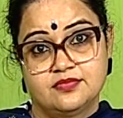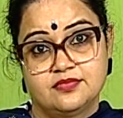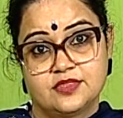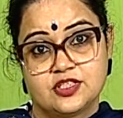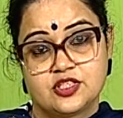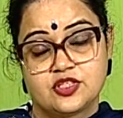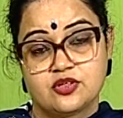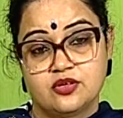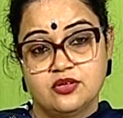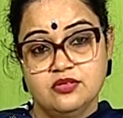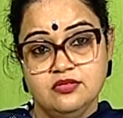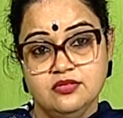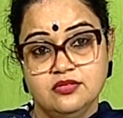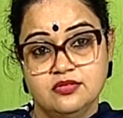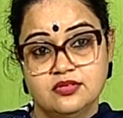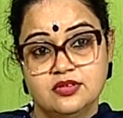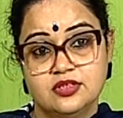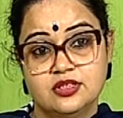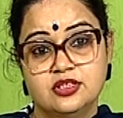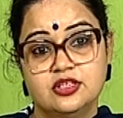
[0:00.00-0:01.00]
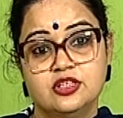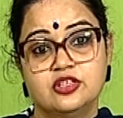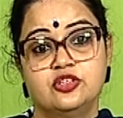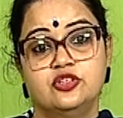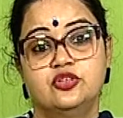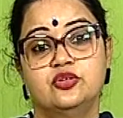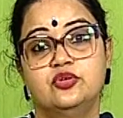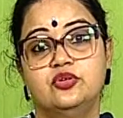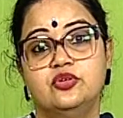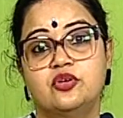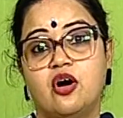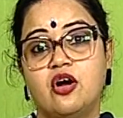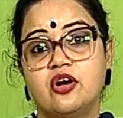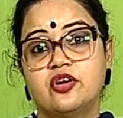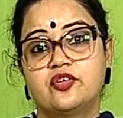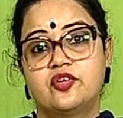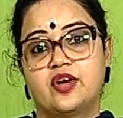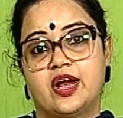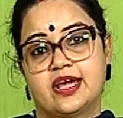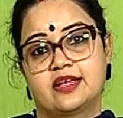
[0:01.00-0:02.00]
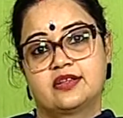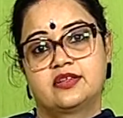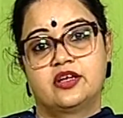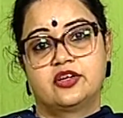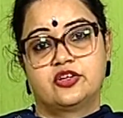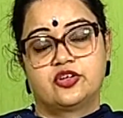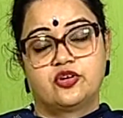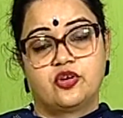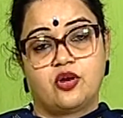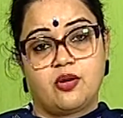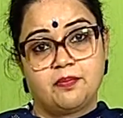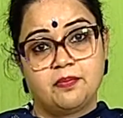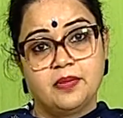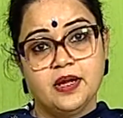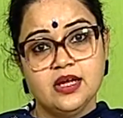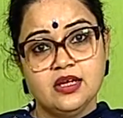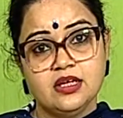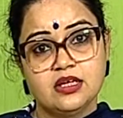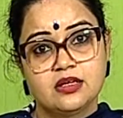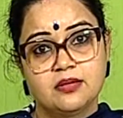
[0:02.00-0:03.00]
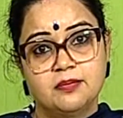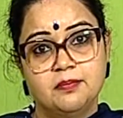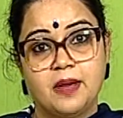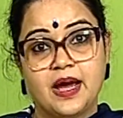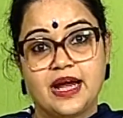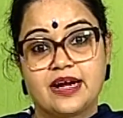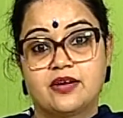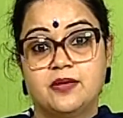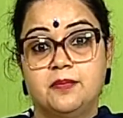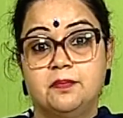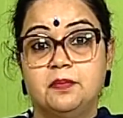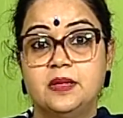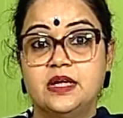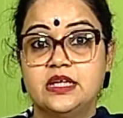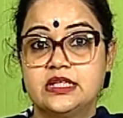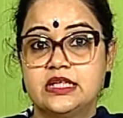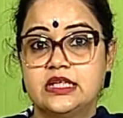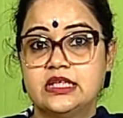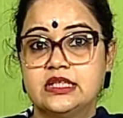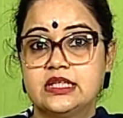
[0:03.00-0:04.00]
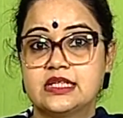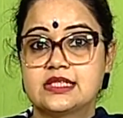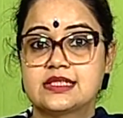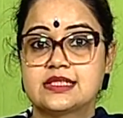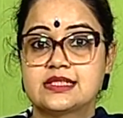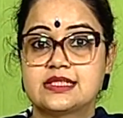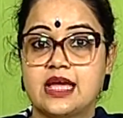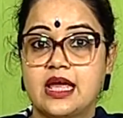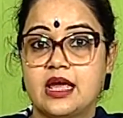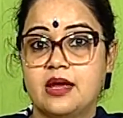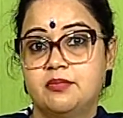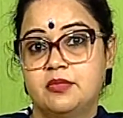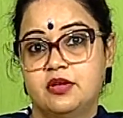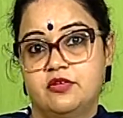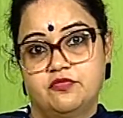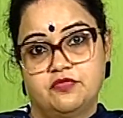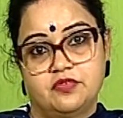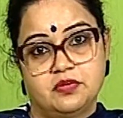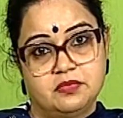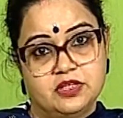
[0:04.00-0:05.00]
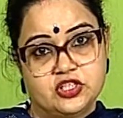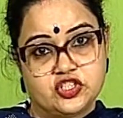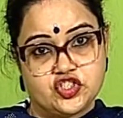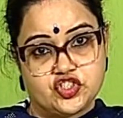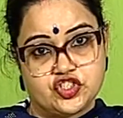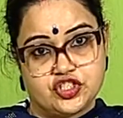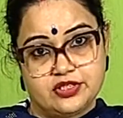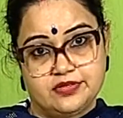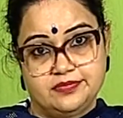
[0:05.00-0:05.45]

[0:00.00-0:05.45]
So, do not drag the topic by repeating the same information.